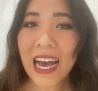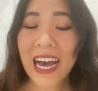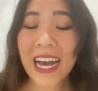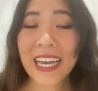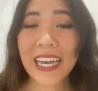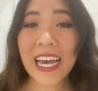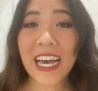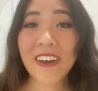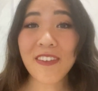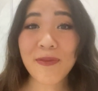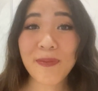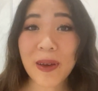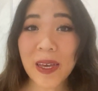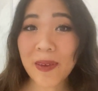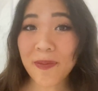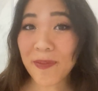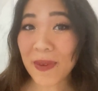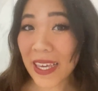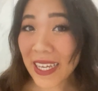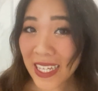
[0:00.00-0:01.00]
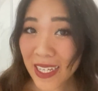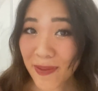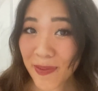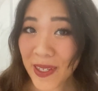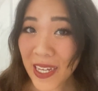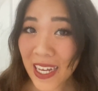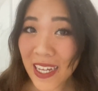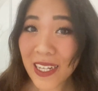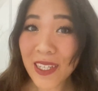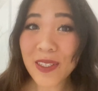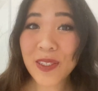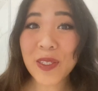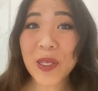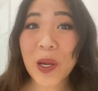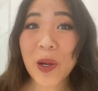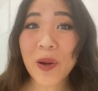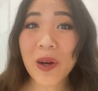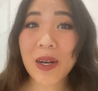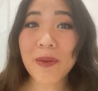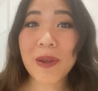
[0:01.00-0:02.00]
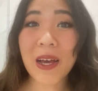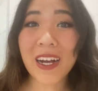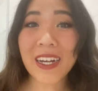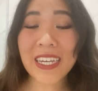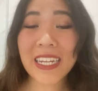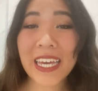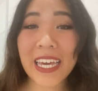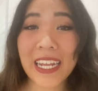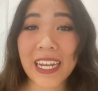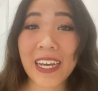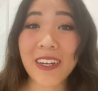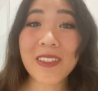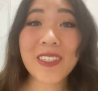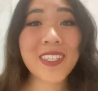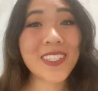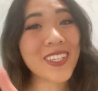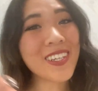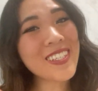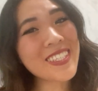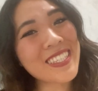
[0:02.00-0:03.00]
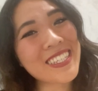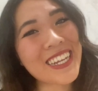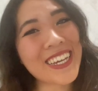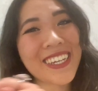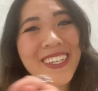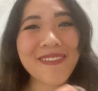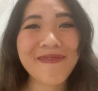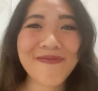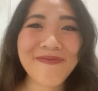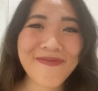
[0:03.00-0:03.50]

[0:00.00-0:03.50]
I have my makeup done, so I'm now gonna head out to salsa night.